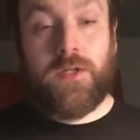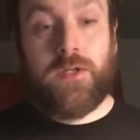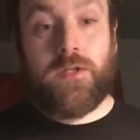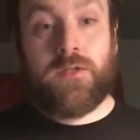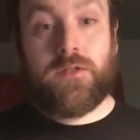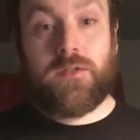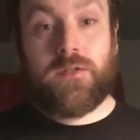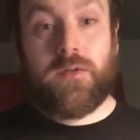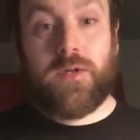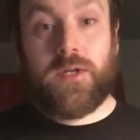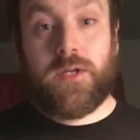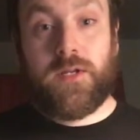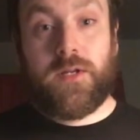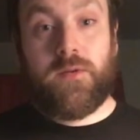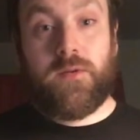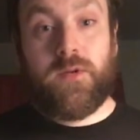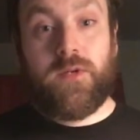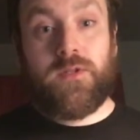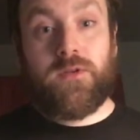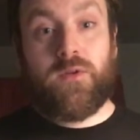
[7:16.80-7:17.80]
So I cannot
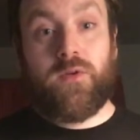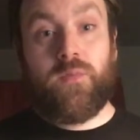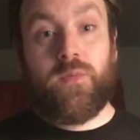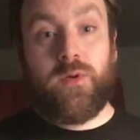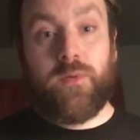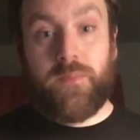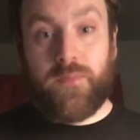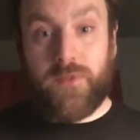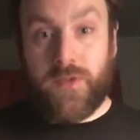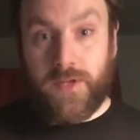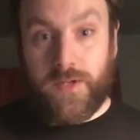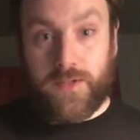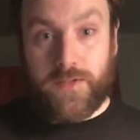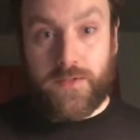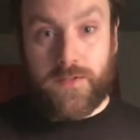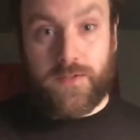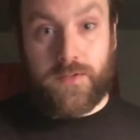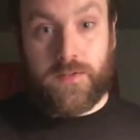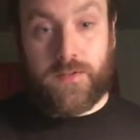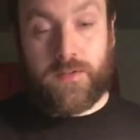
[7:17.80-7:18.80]
wait to open up that.
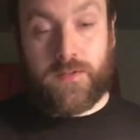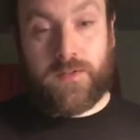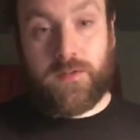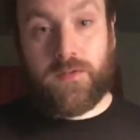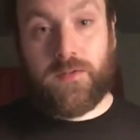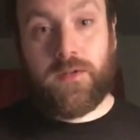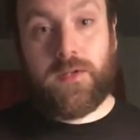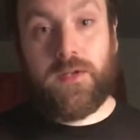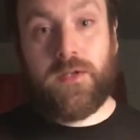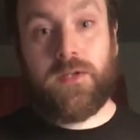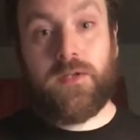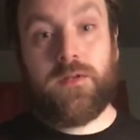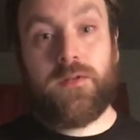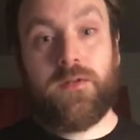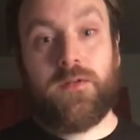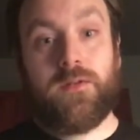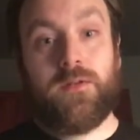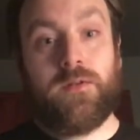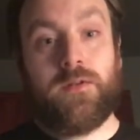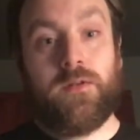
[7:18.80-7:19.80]

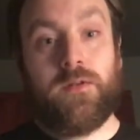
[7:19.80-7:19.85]
And